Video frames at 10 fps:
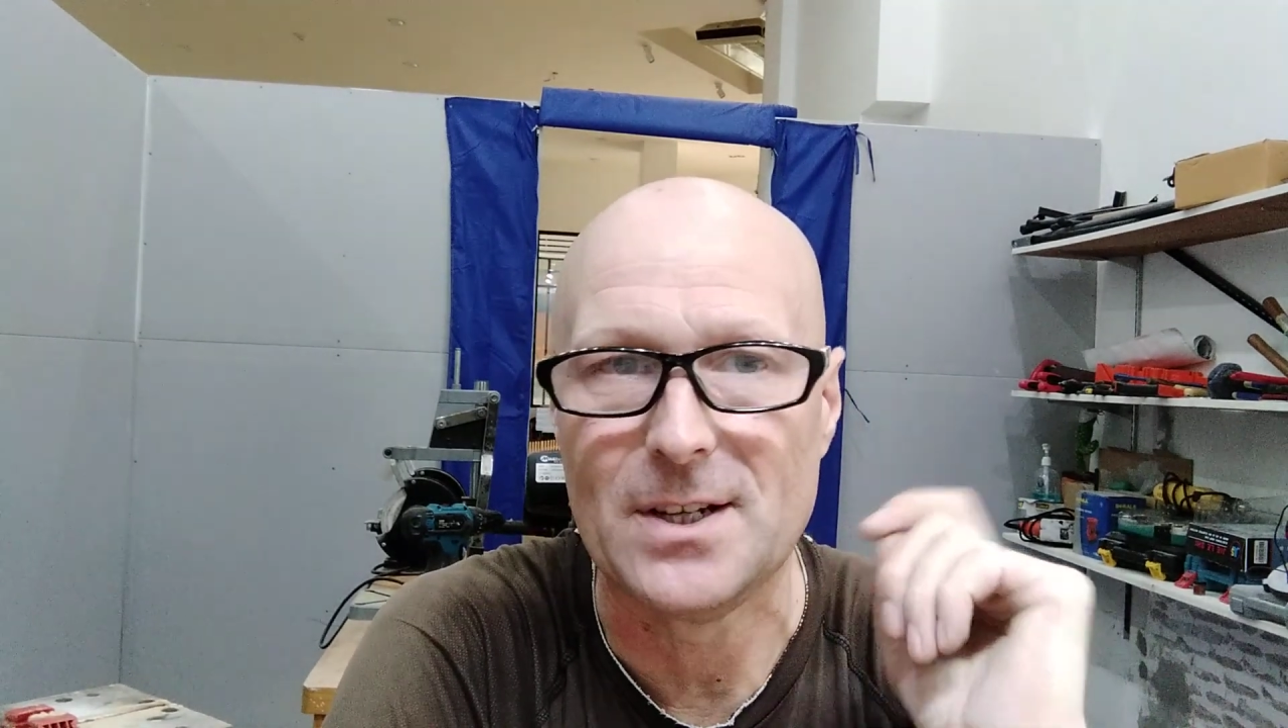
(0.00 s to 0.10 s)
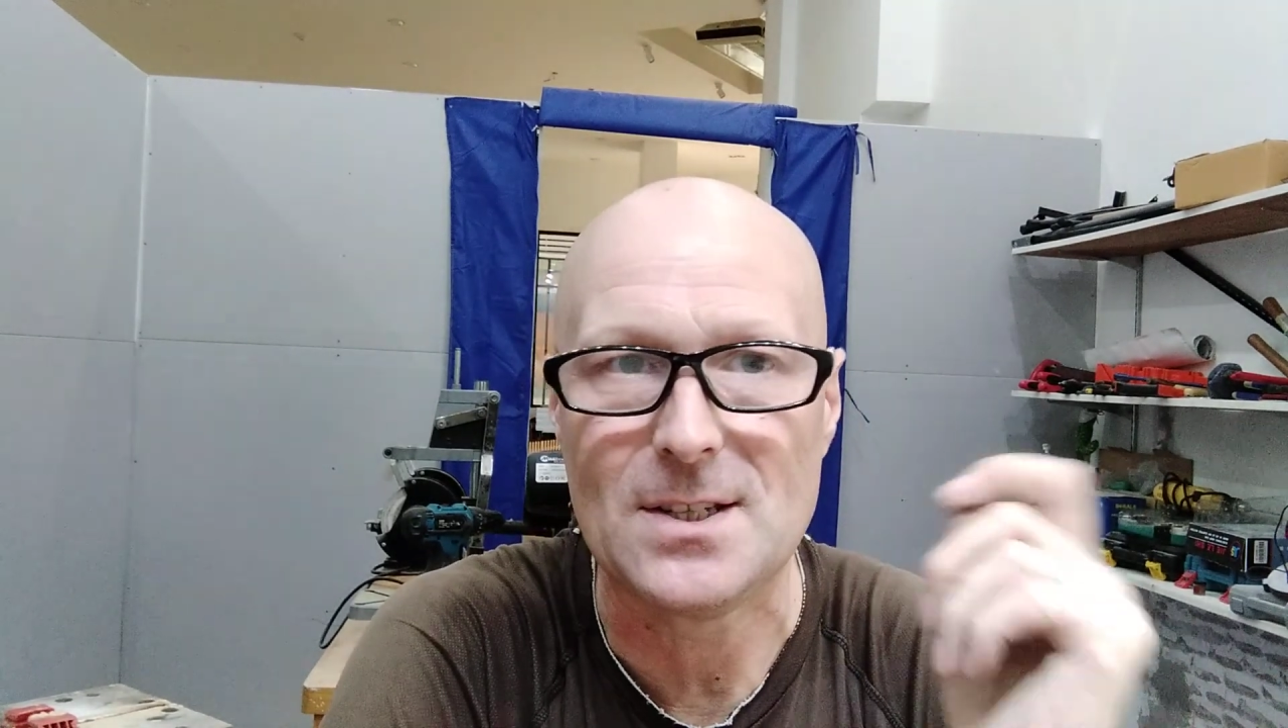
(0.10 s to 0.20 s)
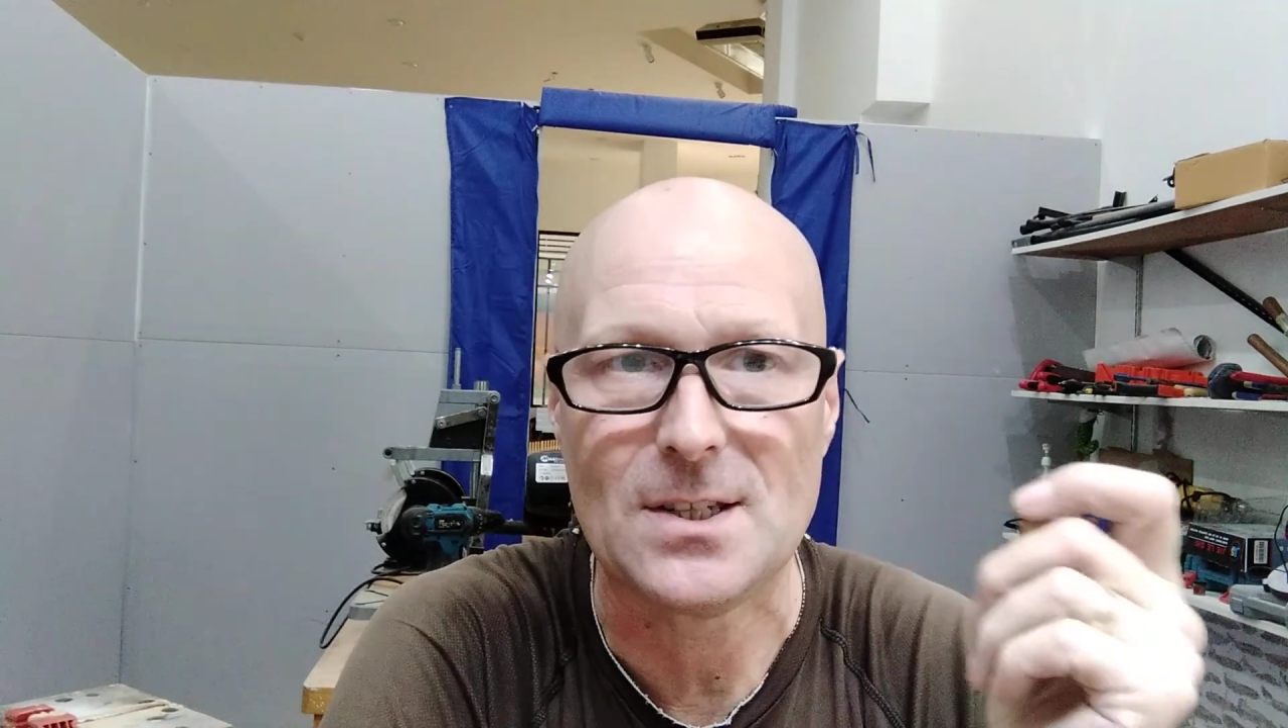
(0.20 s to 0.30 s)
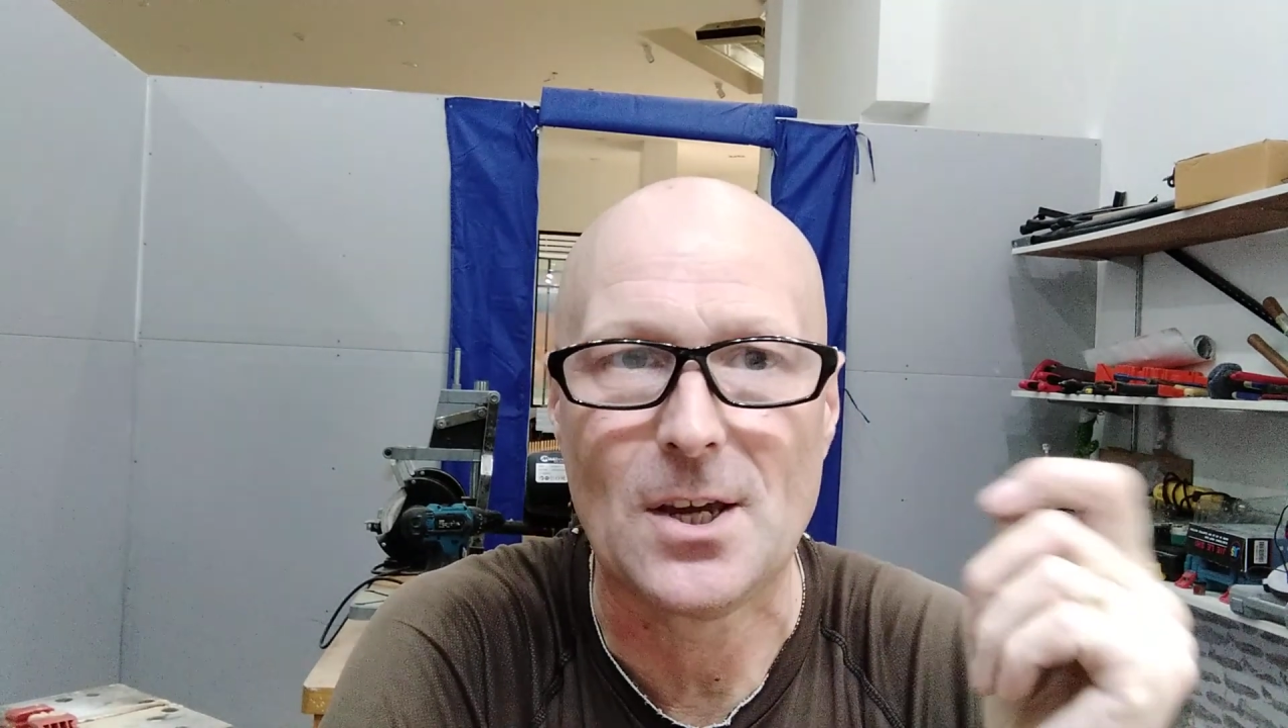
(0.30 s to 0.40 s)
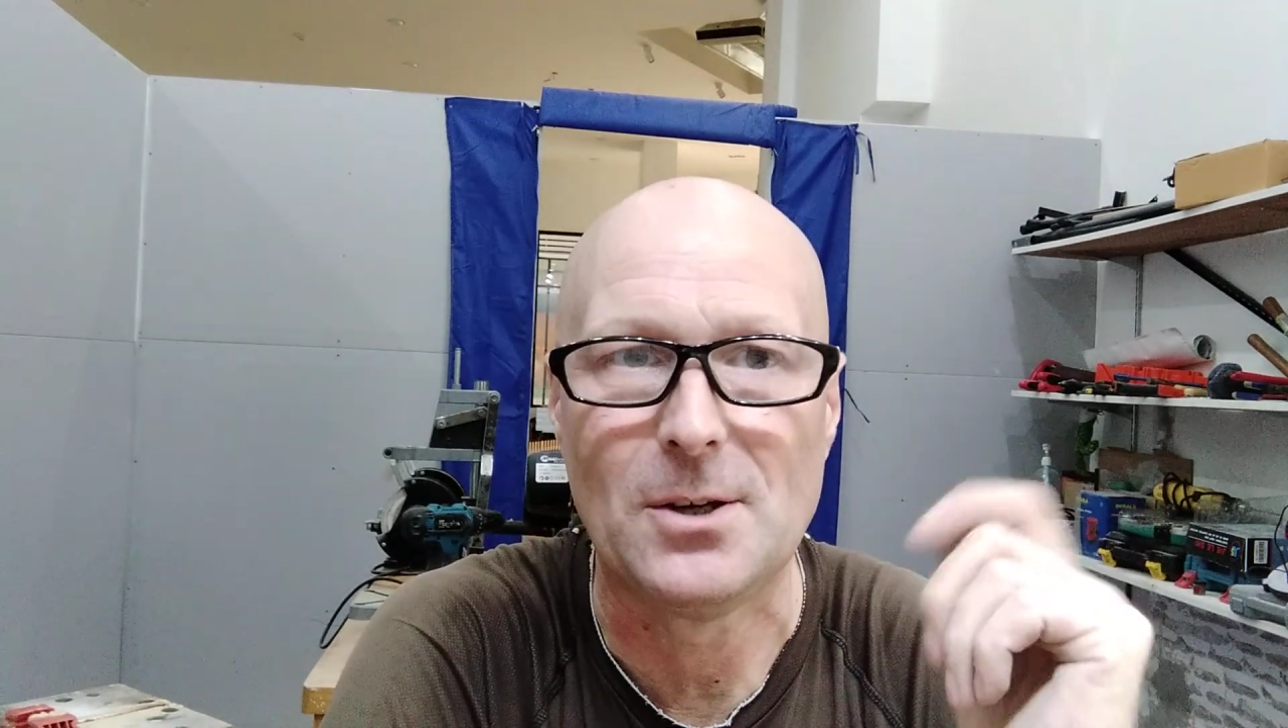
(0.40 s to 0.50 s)

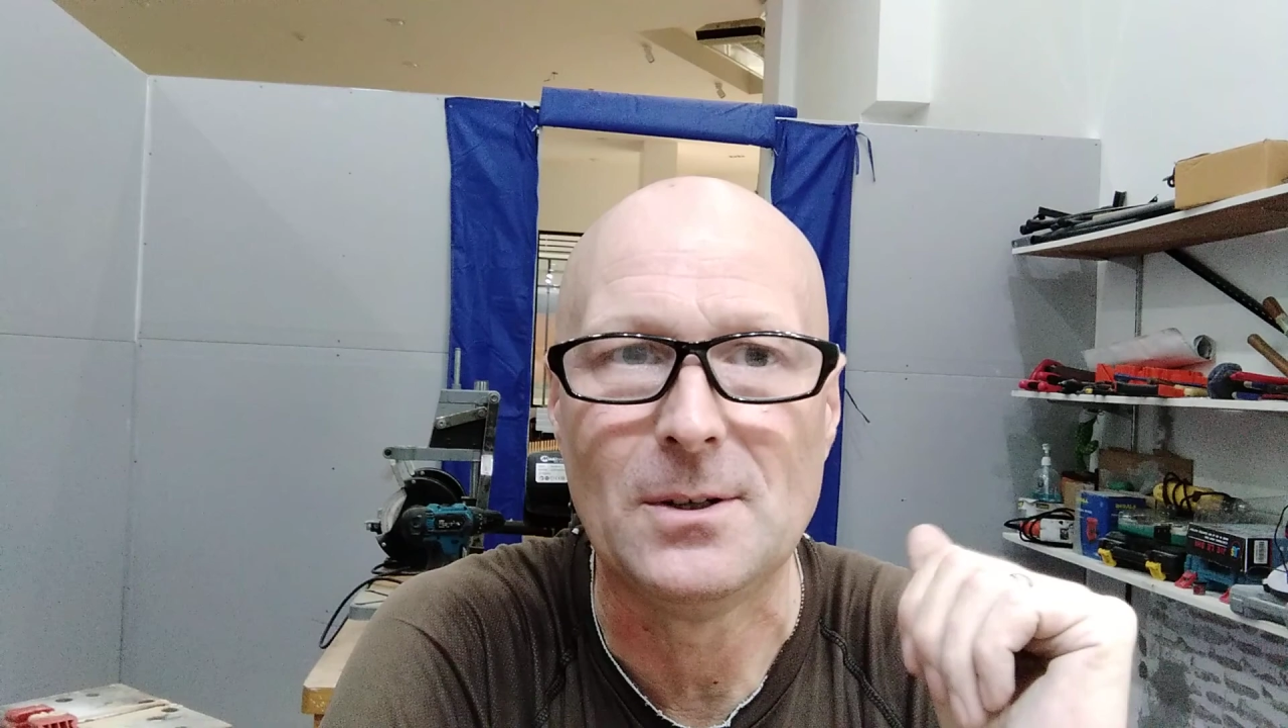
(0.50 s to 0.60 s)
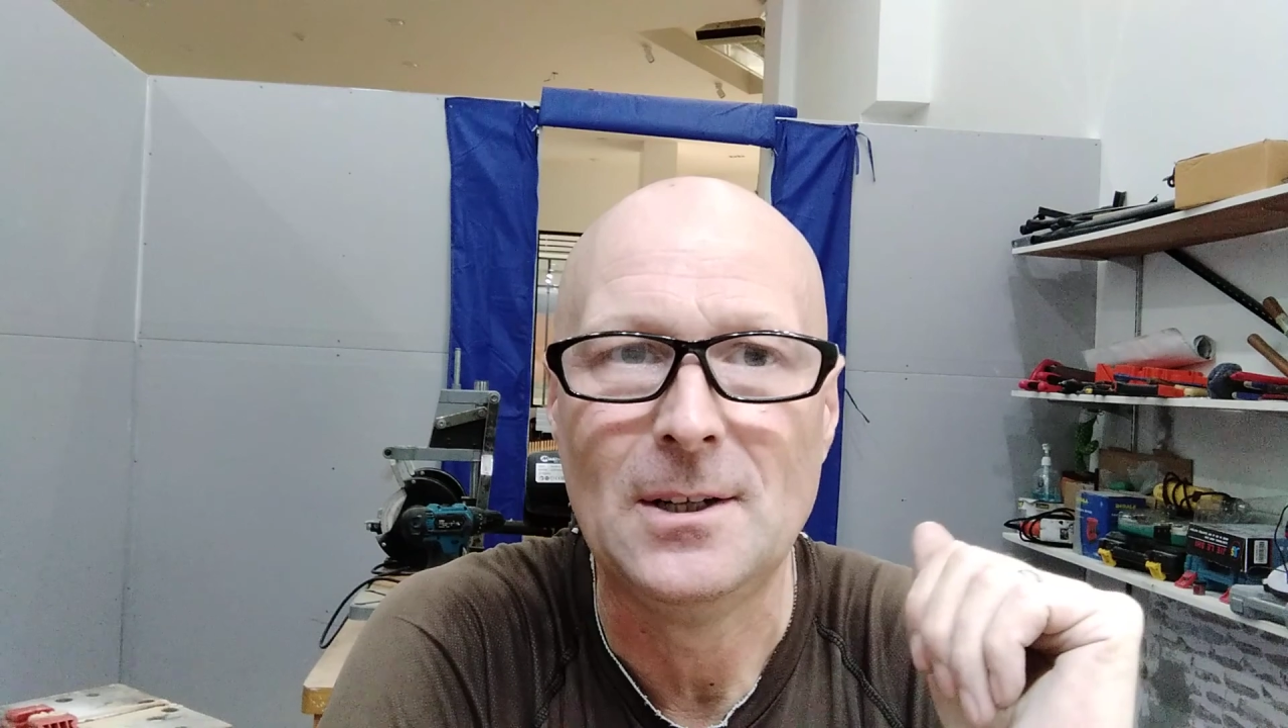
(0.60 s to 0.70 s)
so